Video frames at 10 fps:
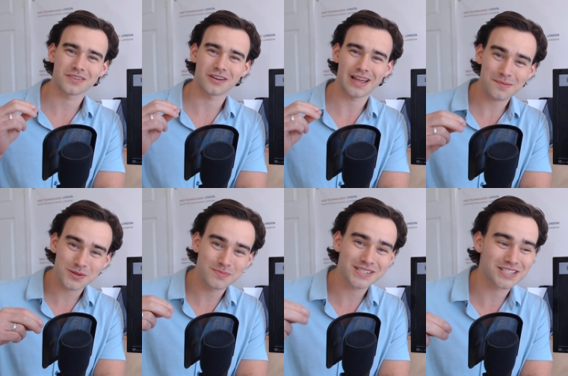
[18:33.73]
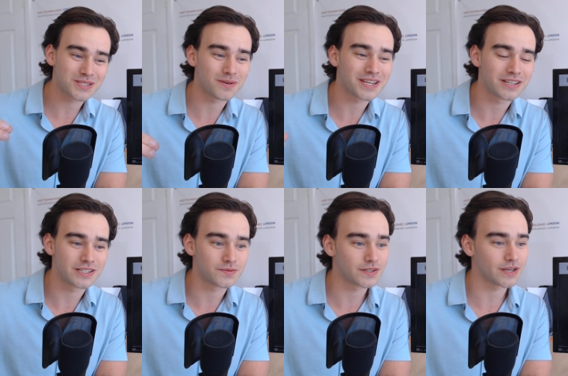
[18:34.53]
I am committed to making
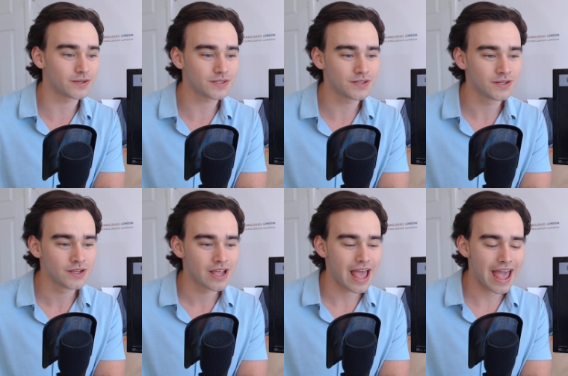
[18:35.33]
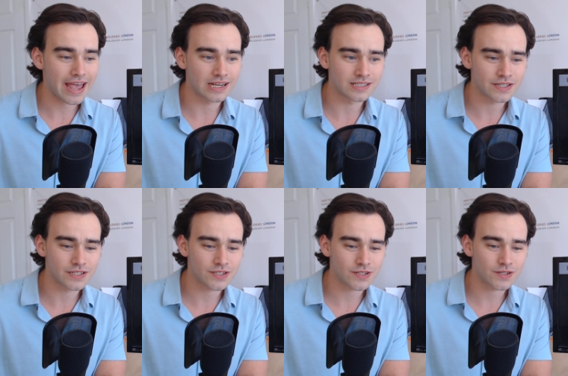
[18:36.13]
these videos,
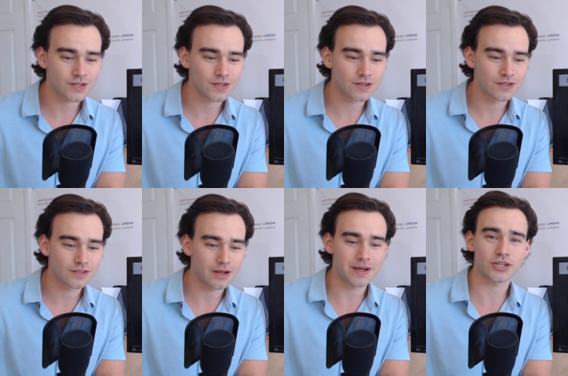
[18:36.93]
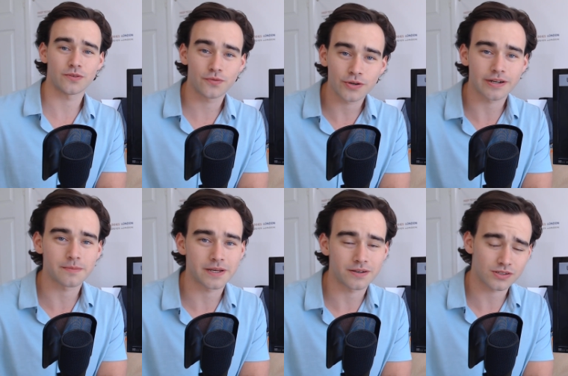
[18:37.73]
and I'm actually freed
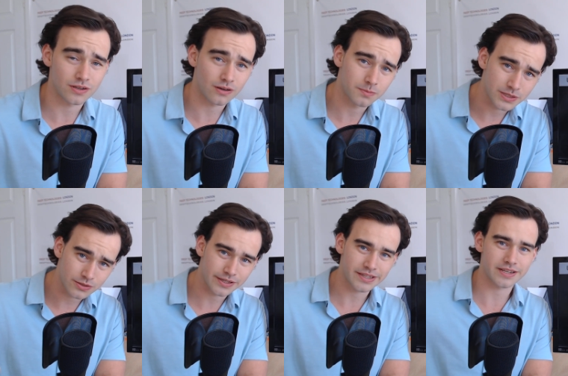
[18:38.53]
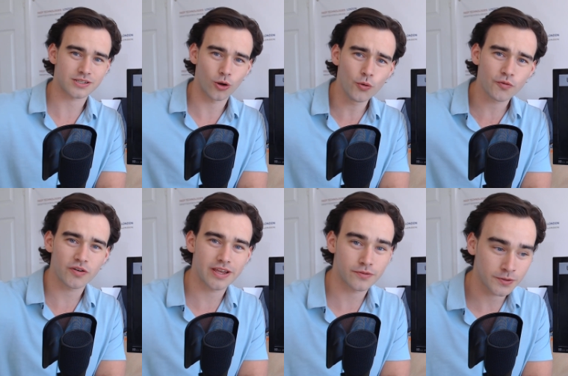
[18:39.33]
up now, so I'll be doing this
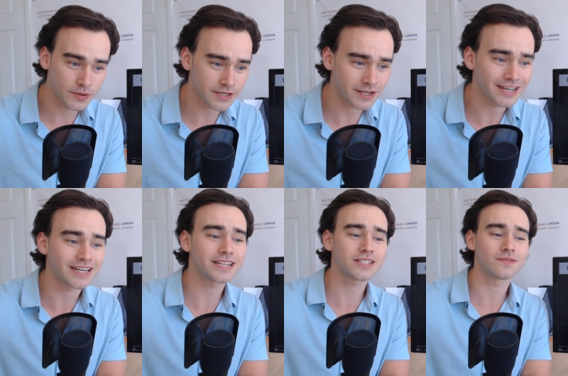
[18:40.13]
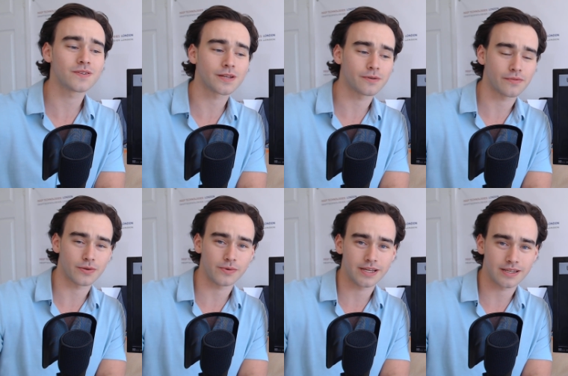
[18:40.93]
hopefully every week. At least a video
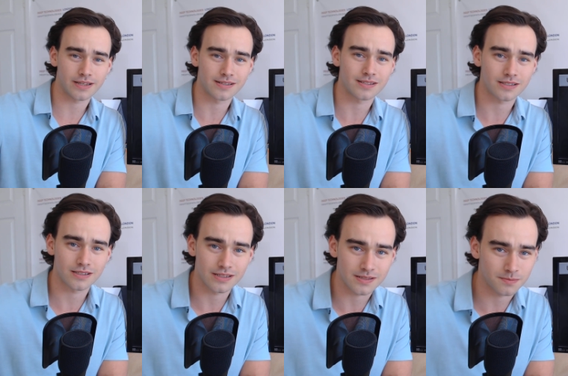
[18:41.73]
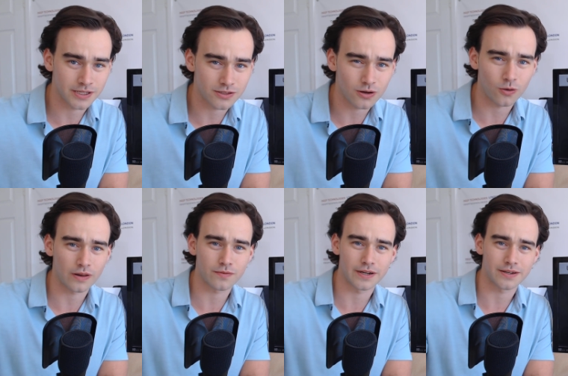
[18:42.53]
every week is my goal.
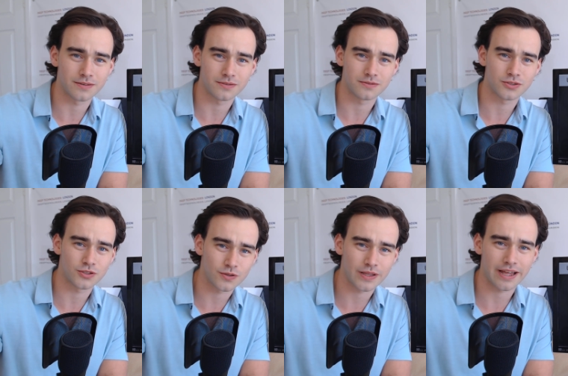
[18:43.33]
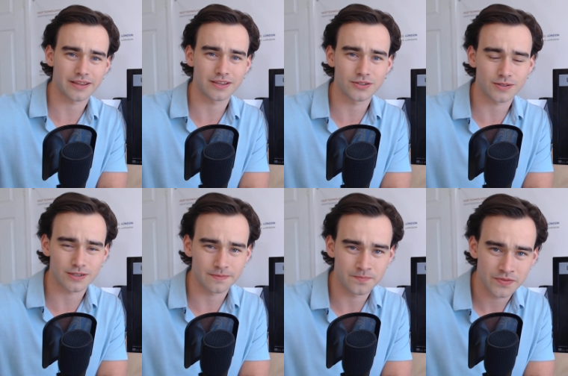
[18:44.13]
If I don't do that, then you
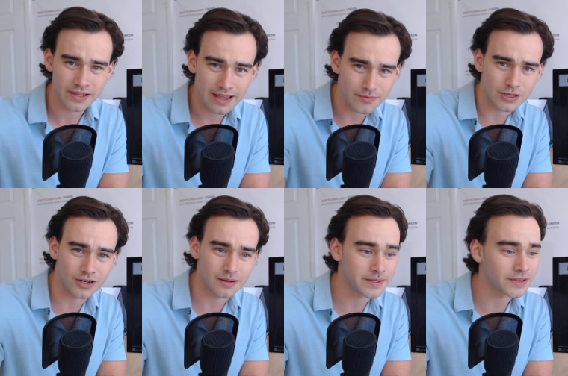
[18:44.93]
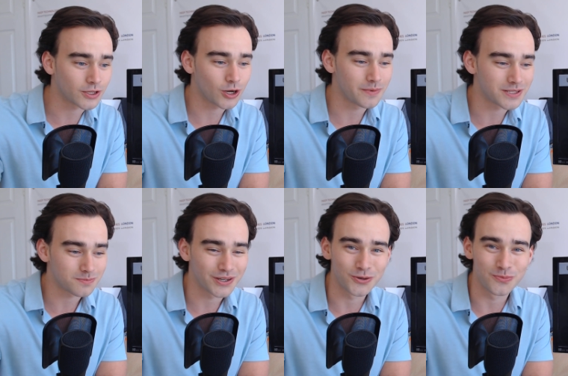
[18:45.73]
can have a go at me in the comments
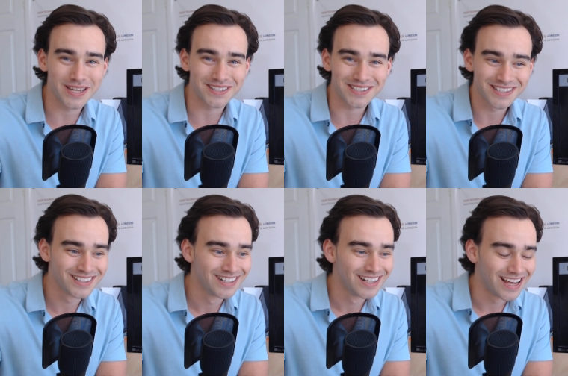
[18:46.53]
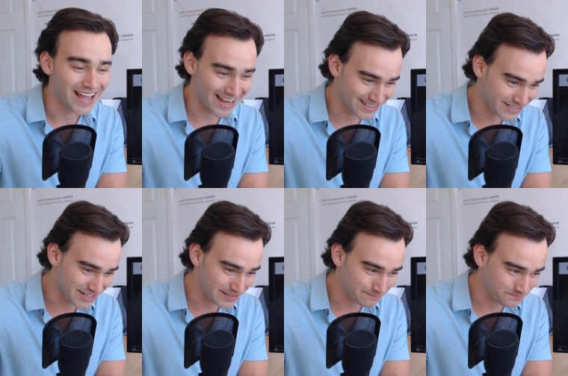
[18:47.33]
by all means.
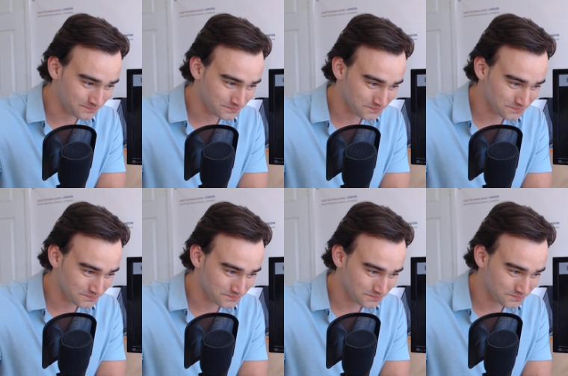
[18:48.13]
And